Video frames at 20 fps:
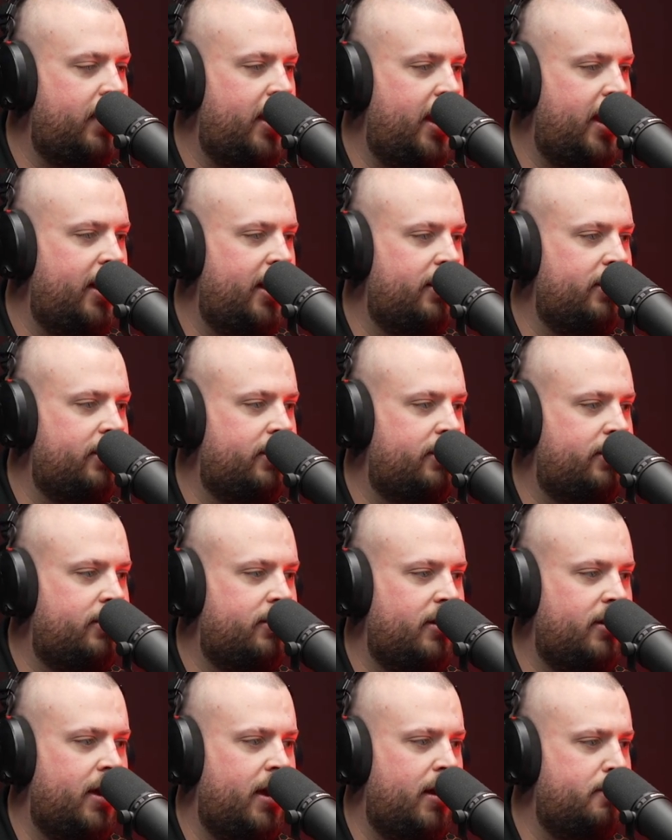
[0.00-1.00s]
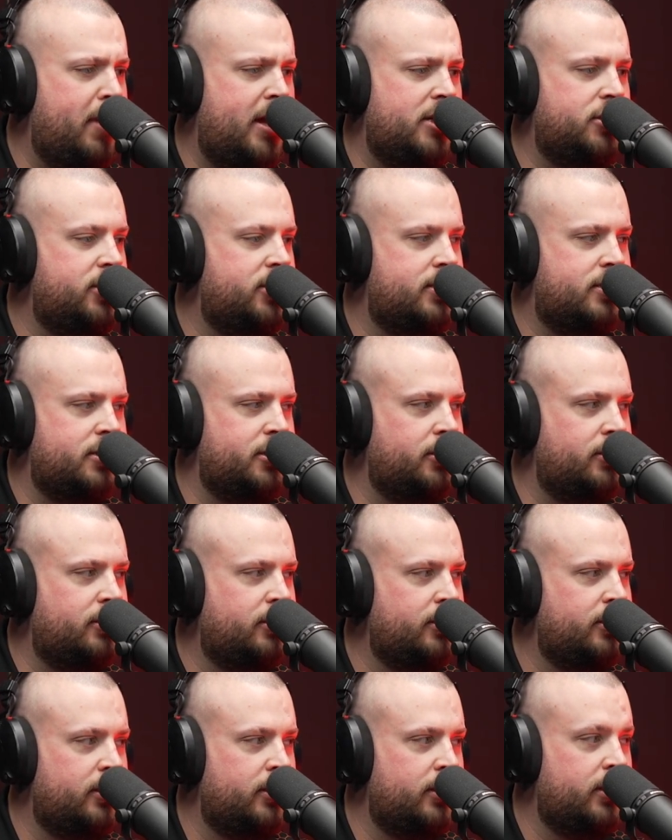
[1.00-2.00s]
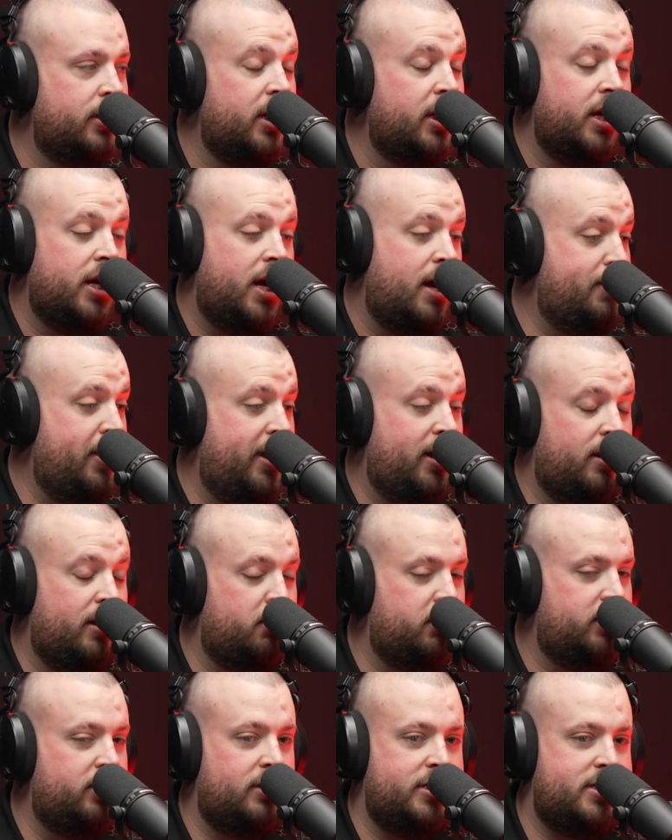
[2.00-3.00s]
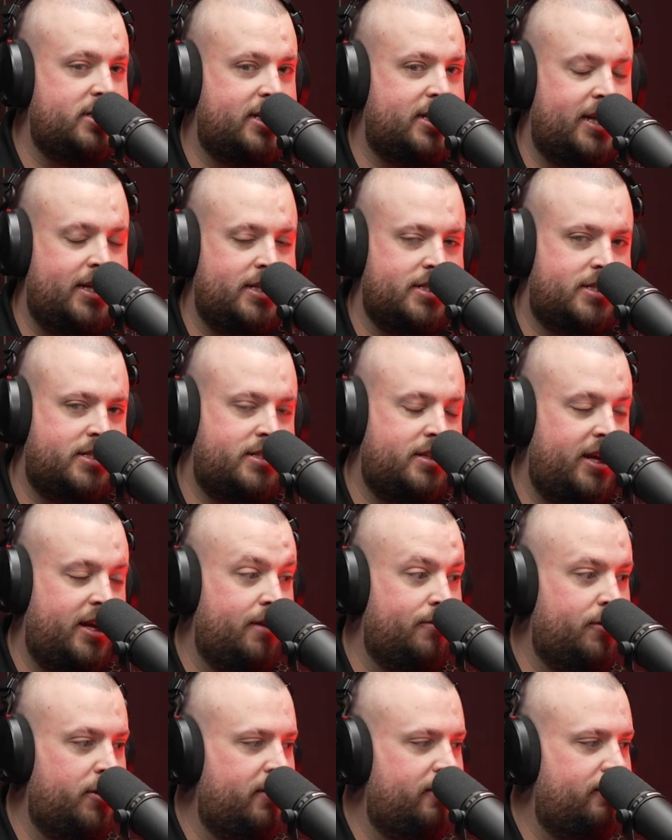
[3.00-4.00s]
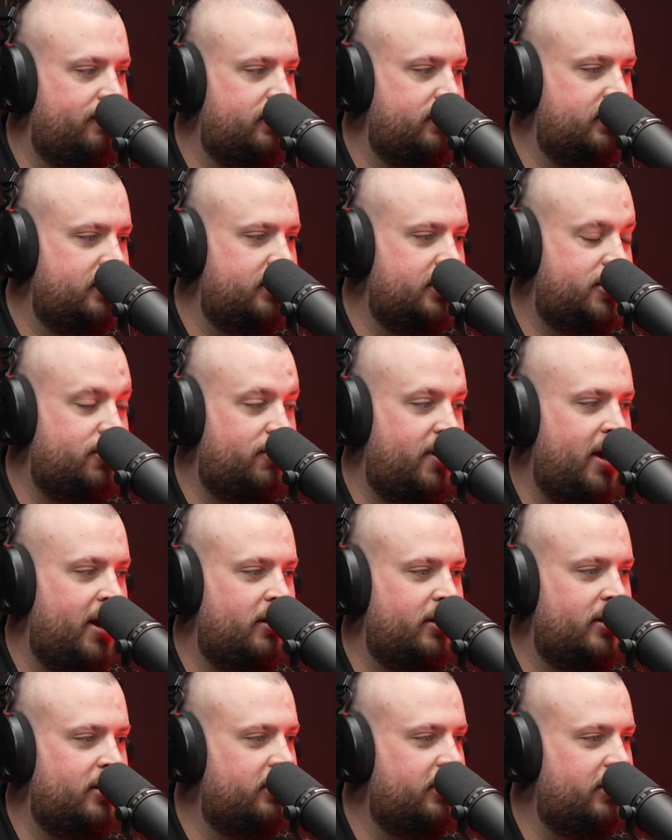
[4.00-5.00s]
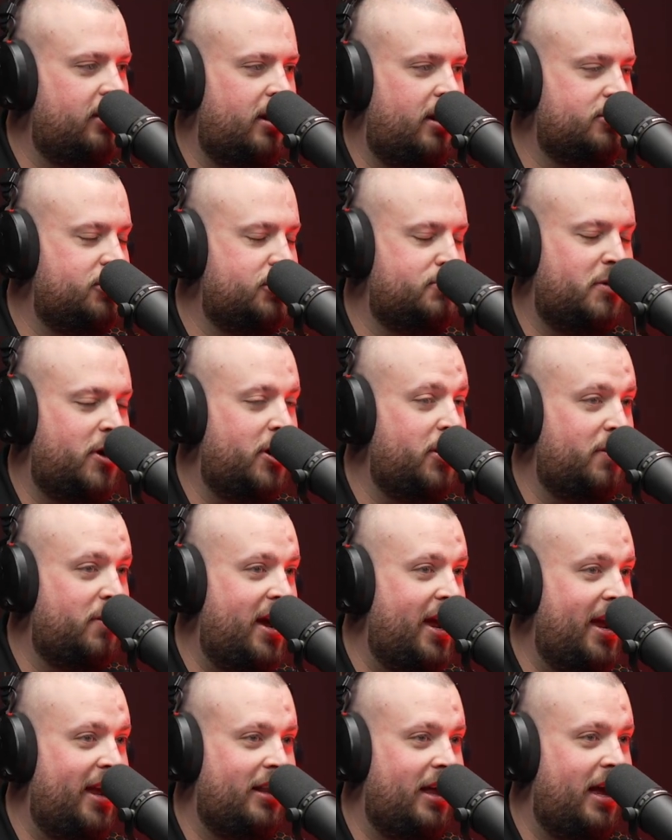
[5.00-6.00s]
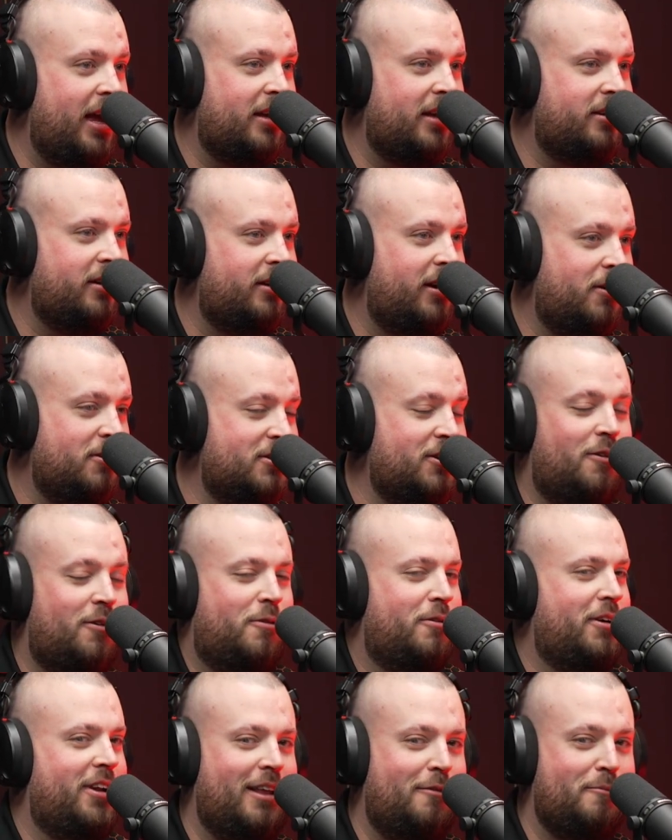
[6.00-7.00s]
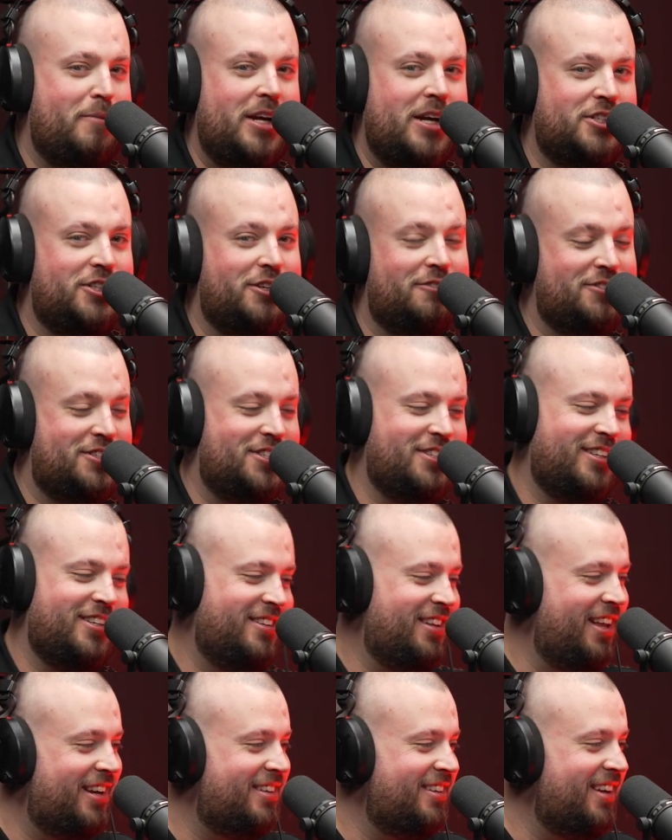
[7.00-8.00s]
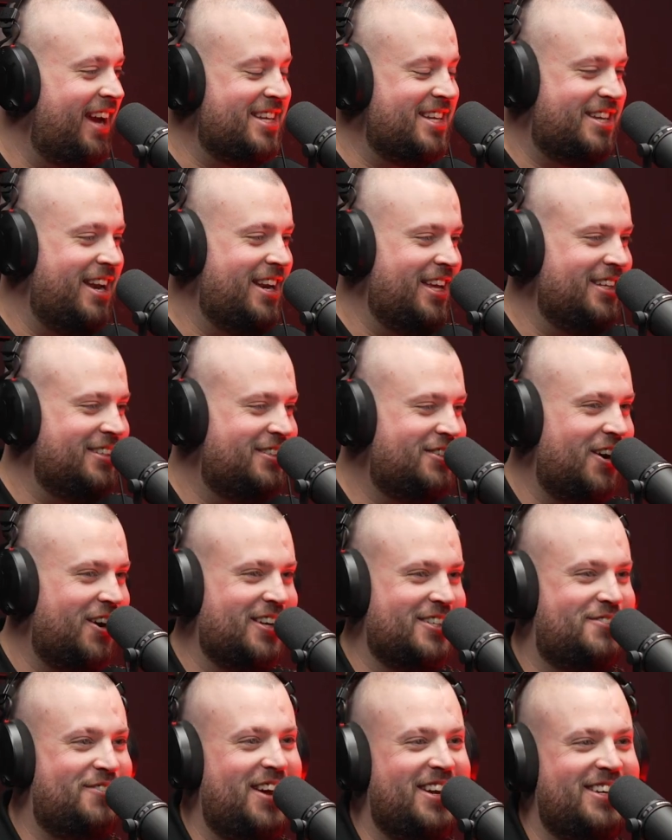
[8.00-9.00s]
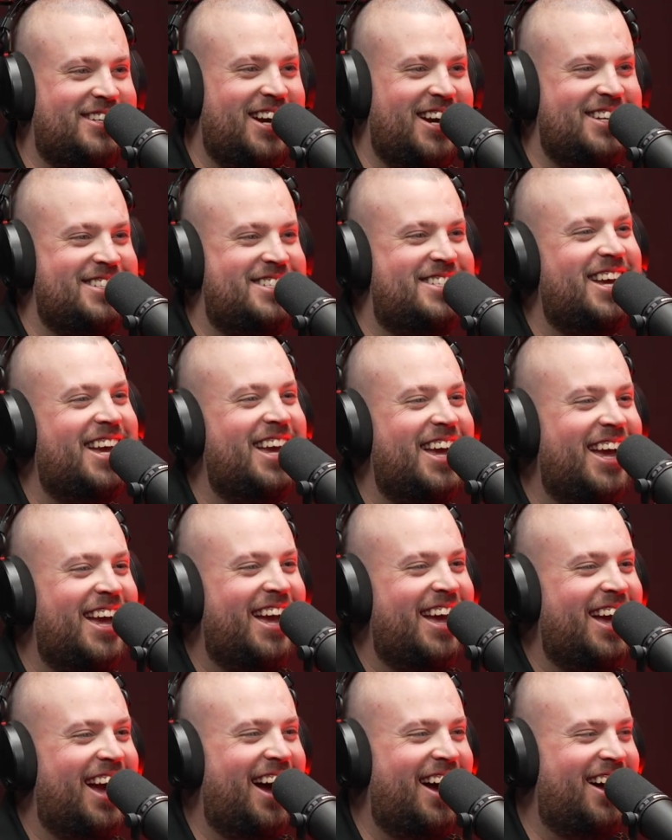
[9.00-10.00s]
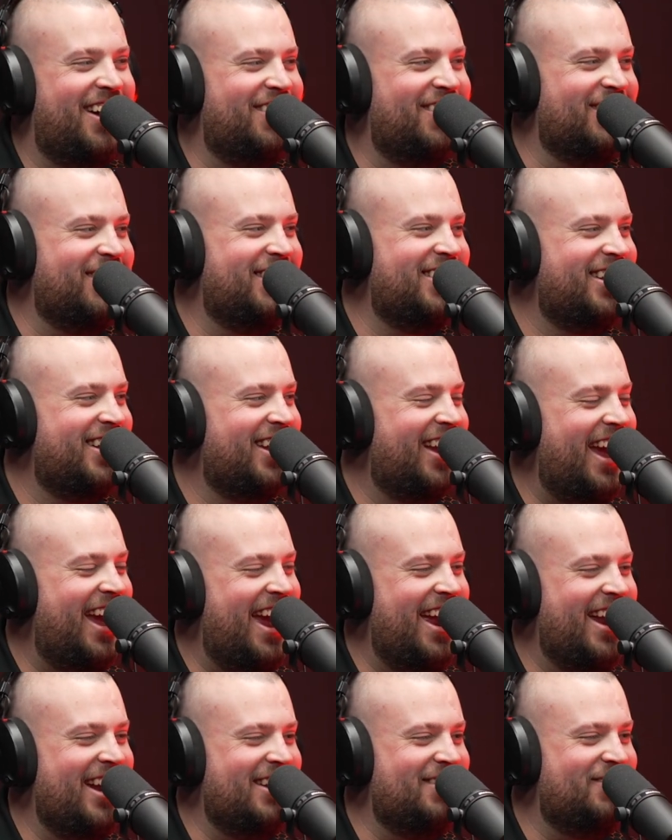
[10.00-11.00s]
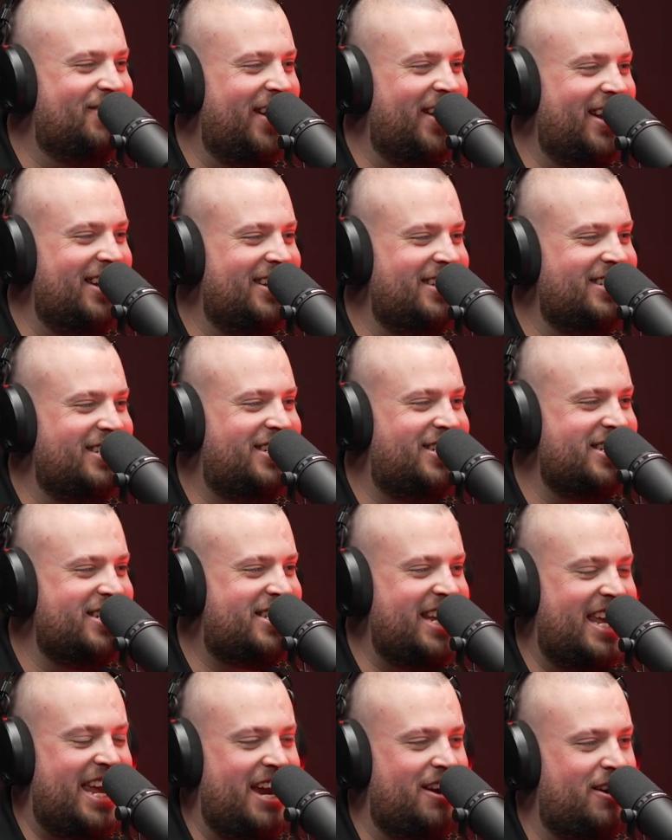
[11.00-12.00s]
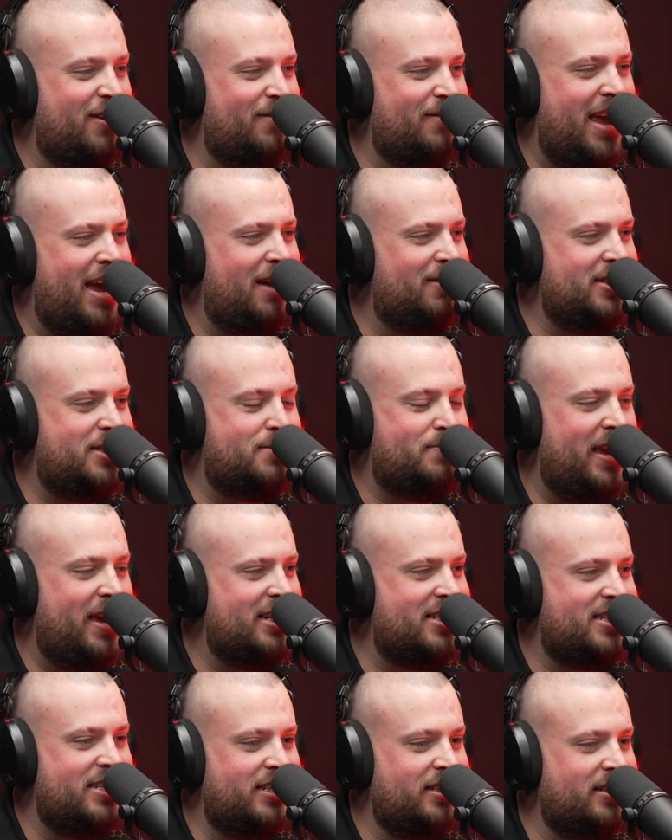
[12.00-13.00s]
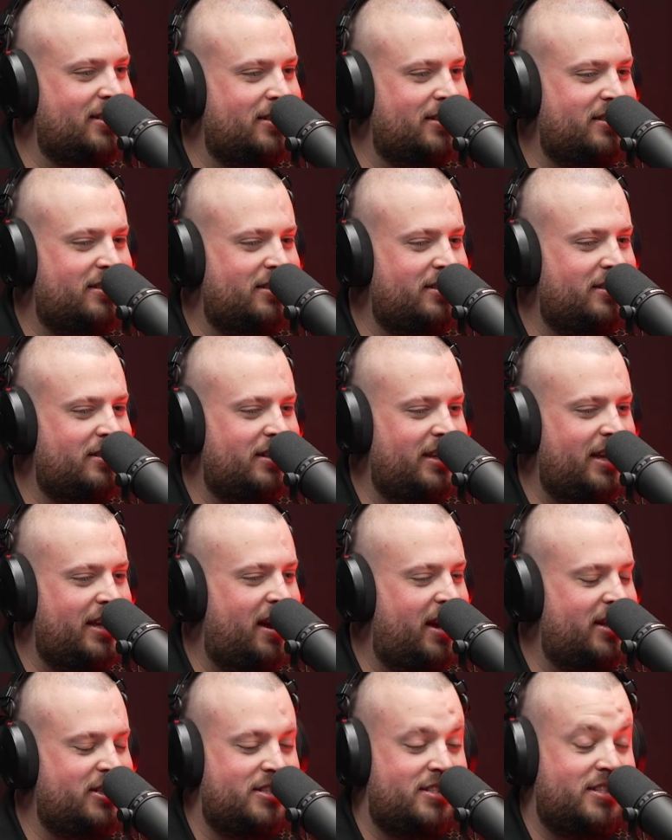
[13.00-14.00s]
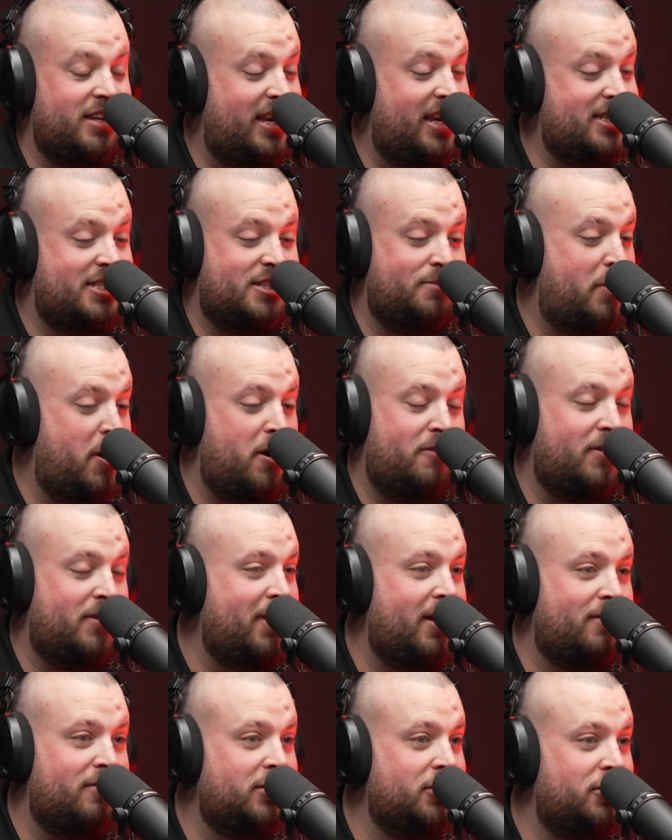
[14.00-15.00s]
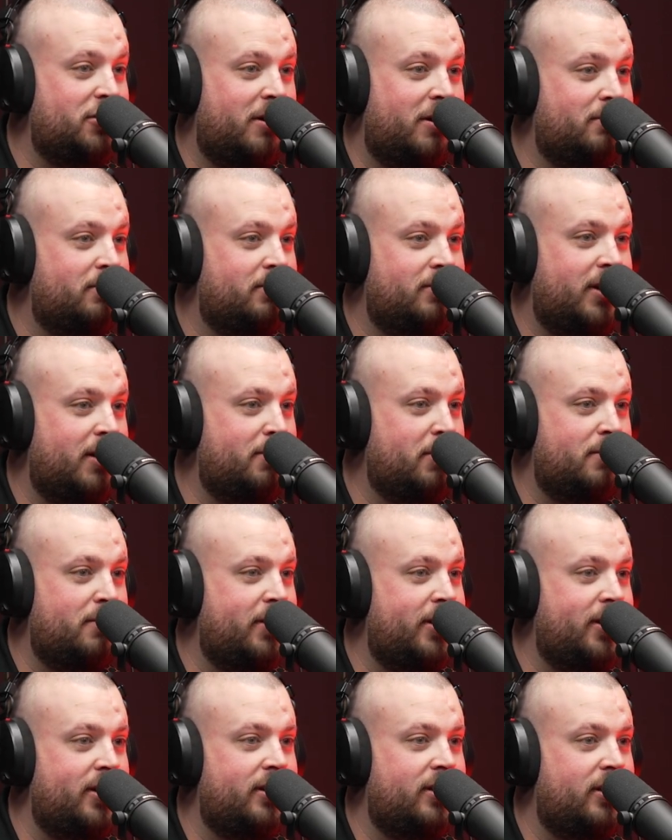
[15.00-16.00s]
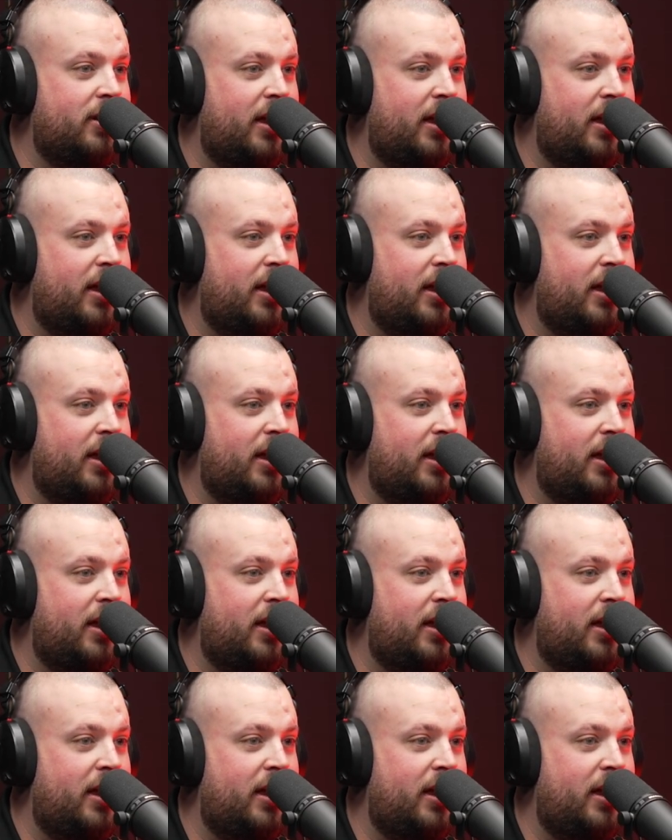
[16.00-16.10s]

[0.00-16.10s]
And yeah, Benji's I listened to his interview with Terrell and I was just blown away. Like, I already love Benji, obviously, like as any Tigers fan does. But just to hear him how he speaks, and he's the perfect man for the job, in my opinion.